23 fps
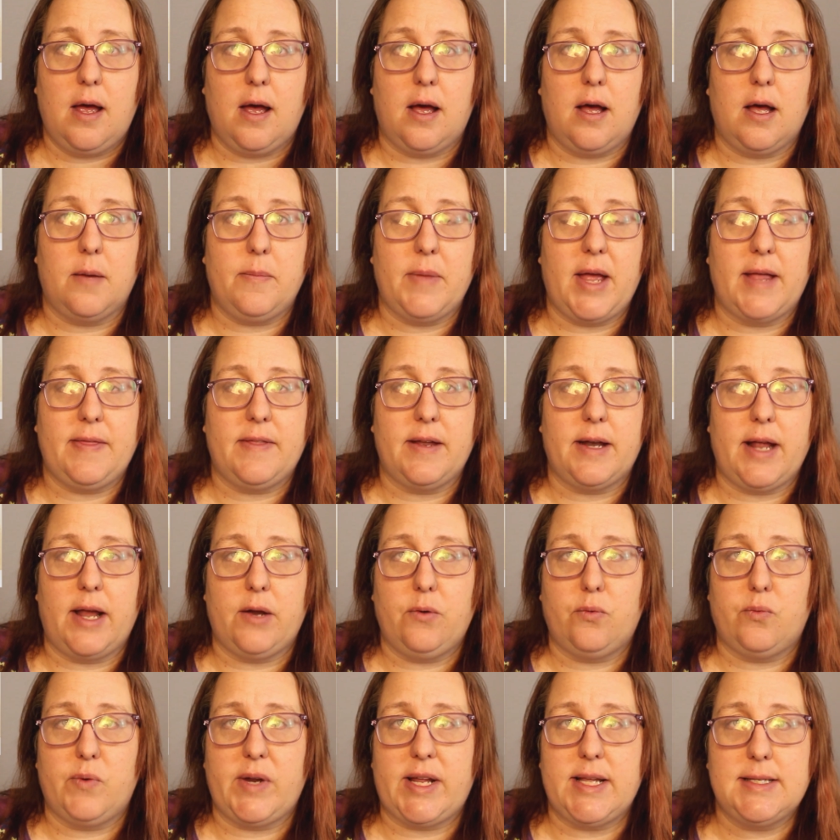And then I
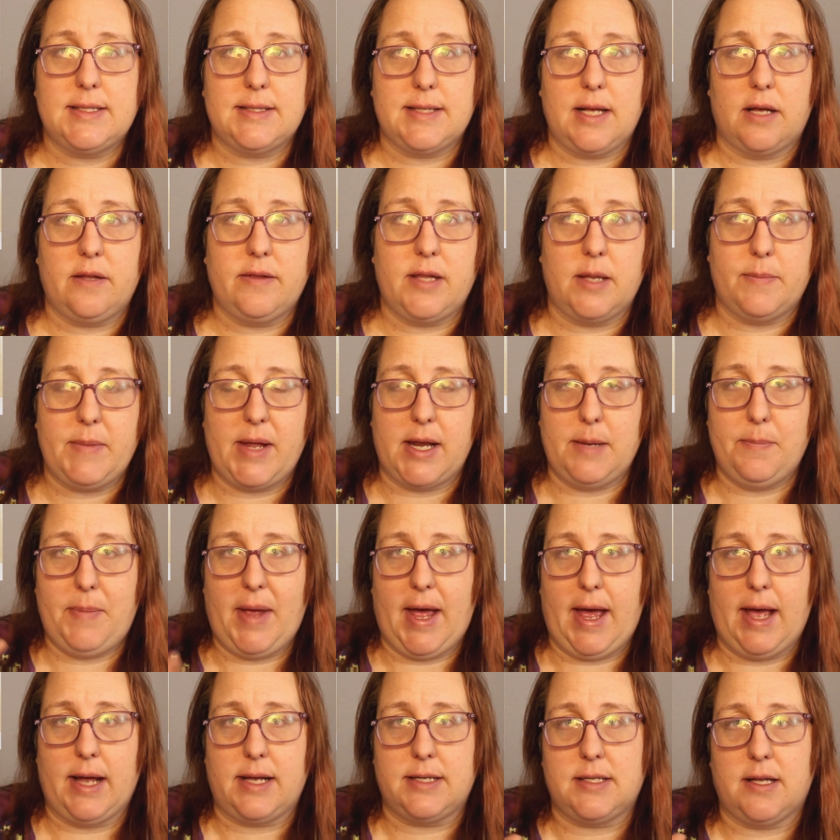resell them in
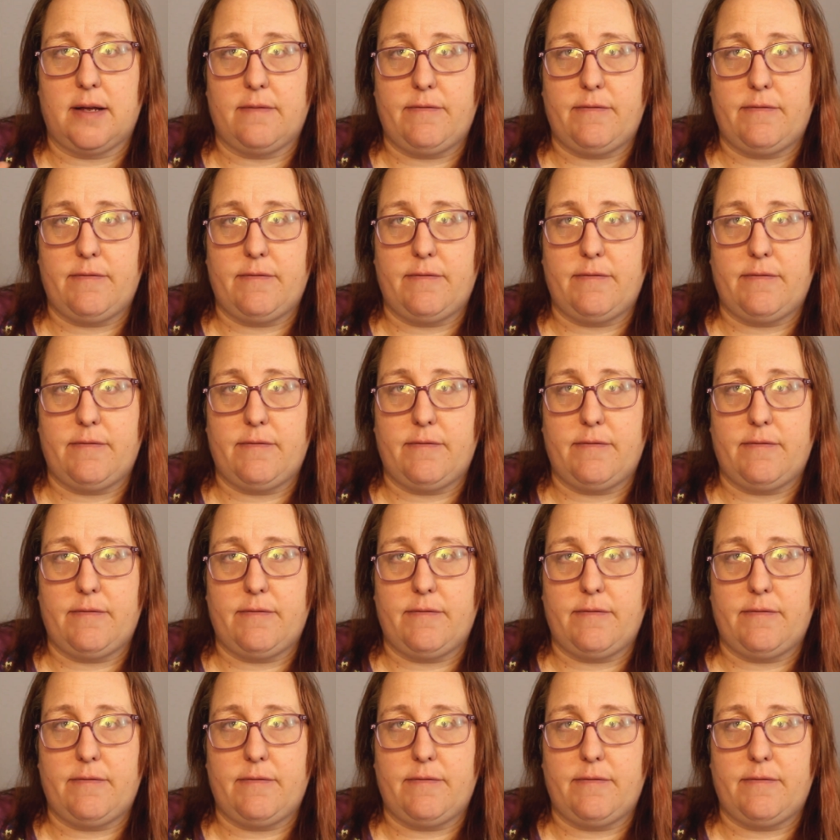packs